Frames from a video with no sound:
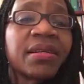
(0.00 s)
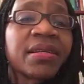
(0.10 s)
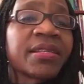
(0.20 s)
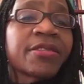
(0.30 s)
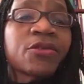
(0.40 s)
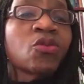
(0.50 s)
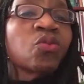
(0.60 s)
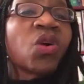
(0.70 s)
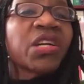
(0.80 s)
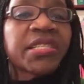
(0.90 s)
it's to
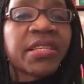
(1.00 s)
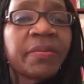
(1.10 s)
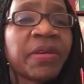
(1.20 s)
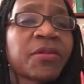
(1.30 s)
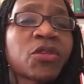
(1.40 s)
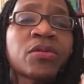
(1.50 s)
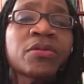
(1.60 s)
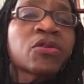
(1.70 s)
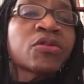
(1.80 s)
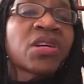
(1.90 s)
worship him,
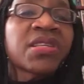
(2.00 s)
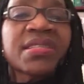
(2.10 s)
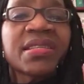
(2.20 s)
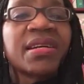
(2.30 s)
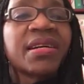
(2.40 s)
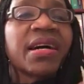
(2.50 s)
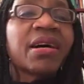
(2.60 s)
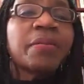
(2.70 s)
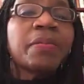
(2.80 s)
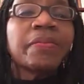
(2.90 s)
to just
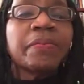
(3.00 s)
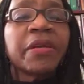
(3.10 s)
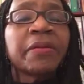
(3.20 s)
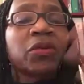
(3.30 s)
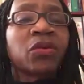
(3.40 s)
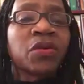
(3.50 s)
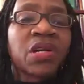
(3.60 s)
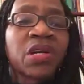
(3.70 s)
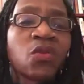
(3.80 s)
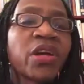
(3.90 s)
help people.
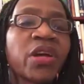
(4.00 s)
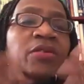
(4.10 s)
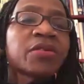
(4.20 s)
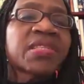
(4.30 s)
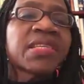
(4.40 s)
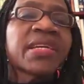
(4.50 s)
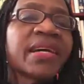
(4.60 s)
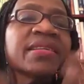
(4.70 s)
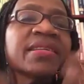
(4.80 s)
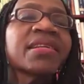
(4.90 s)
When you sing
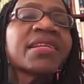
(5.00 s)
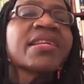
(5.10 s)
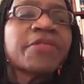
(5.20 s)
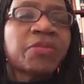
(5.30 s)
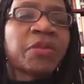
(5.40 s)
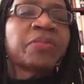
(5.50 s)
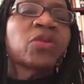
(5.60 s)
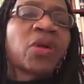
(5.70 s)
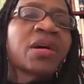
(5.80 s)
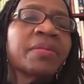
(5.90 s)
and it lifts
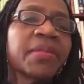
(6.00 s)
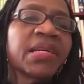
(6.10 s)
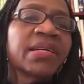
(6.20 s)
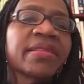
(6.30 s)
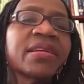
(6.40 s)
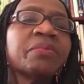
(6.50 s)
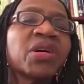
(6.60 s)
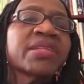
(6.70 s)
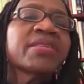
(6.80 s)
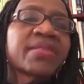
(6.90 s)
people up, their
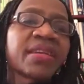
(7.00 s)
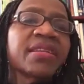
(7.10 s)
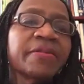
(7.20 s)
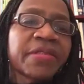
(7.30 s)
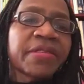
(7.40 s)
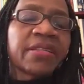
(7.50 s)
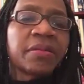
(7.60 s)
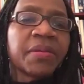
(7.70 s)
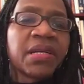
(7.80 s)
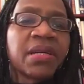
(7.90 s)
burdens are lifted
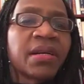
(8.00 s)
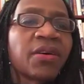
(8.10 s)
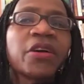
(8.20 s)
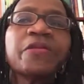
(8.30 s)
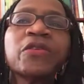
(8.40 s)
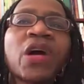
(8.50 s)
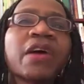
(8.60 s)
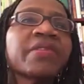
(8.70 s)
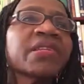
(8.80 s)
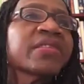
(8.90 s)
up. Or if you
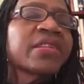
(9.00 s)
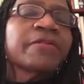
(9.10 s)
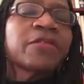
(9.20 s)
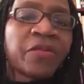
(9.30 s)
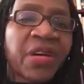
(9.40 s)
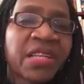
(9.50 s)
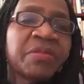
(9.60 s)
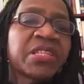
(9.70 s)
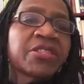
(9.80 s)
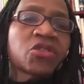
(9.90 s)
have the gift of
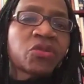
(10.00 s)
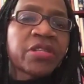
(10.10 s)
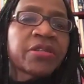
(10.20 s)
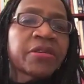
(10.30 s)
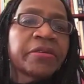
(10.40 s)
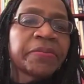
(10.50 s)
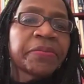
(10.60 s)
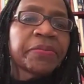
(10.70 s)
administration,